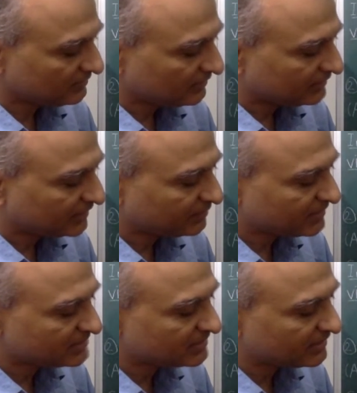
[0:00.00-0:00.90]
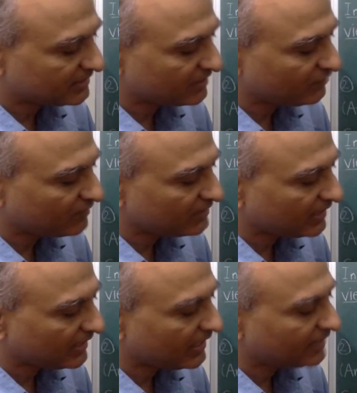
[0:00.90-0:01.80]
that means that
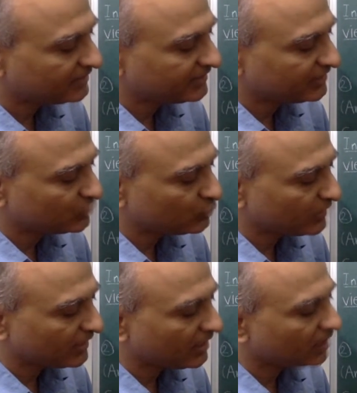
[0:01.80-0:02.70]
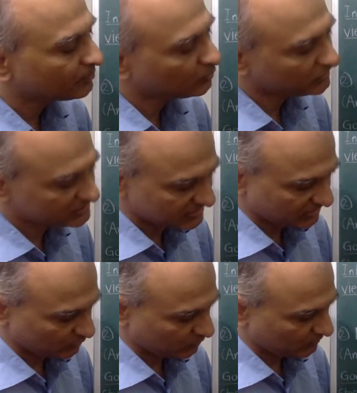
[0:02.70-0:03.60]
D1A and D2A are both 0.